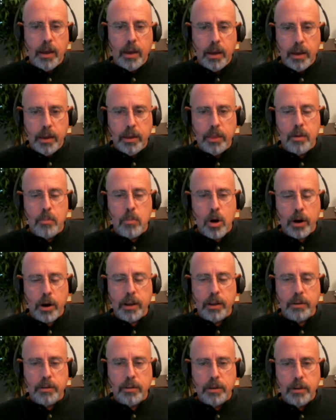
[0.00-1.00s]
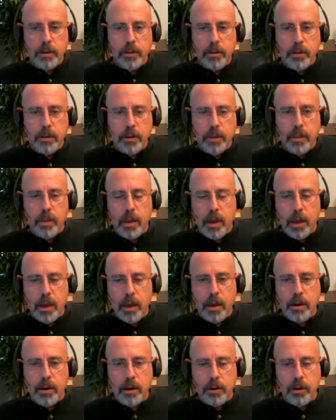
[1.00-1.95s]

in the market than